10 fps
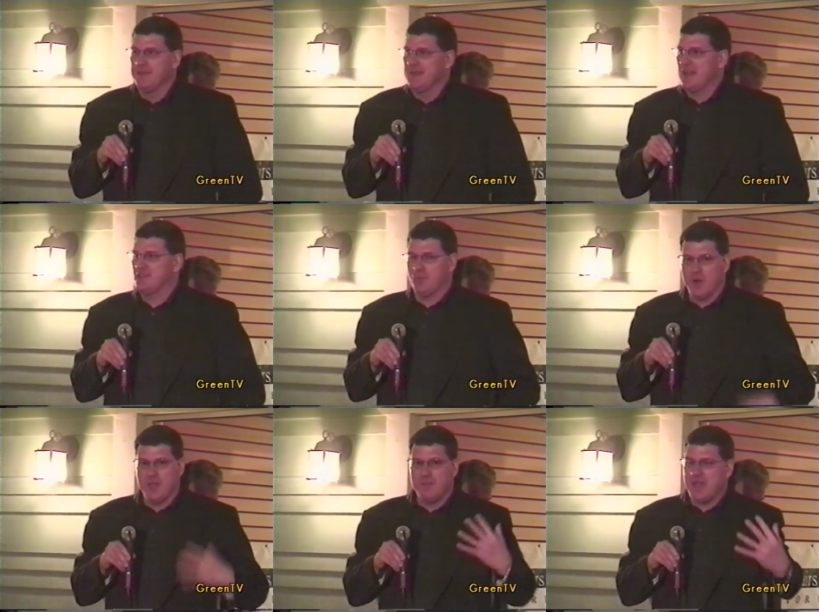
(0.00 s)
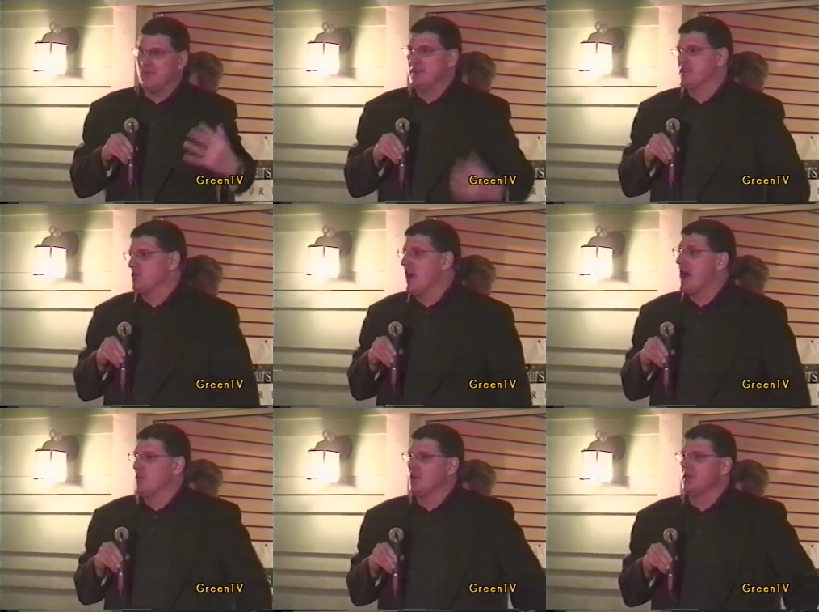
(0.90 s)
that's one of the main reasons
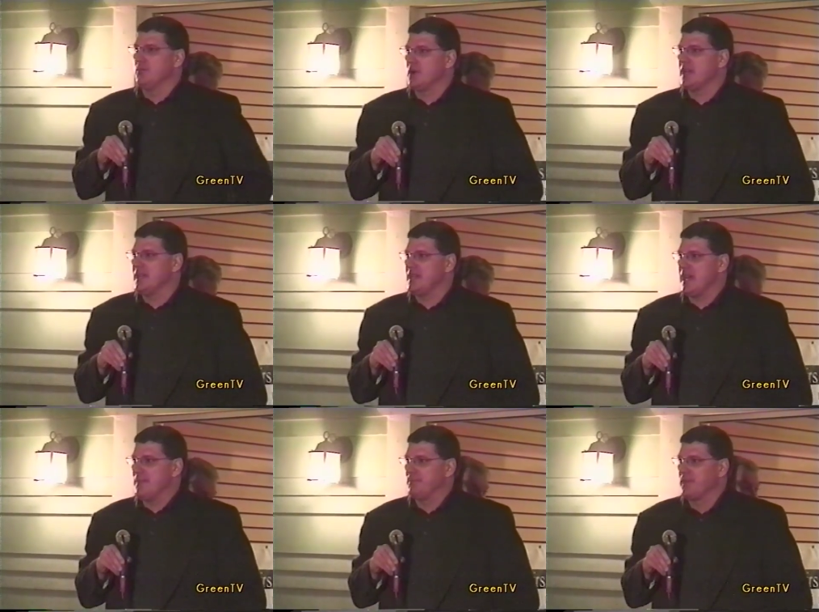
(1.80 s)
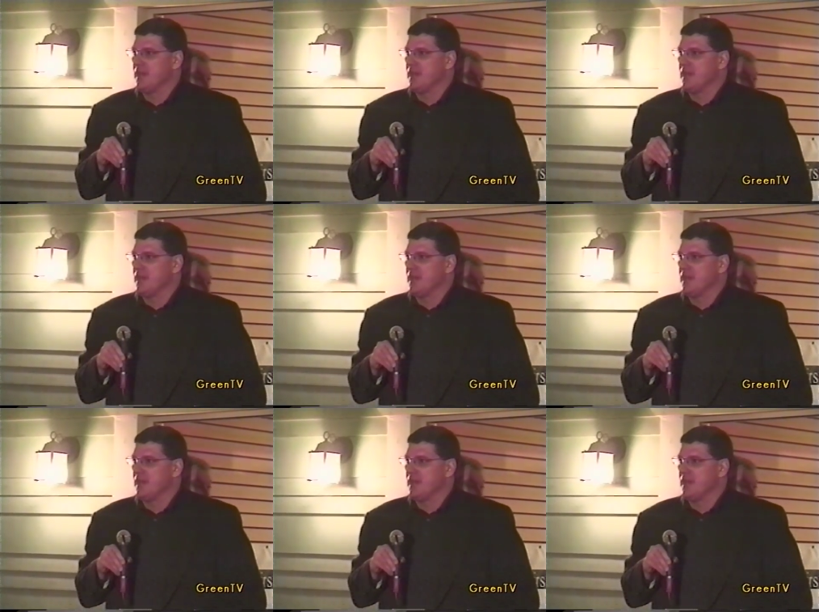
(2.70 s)
why I wrote the book Endgame,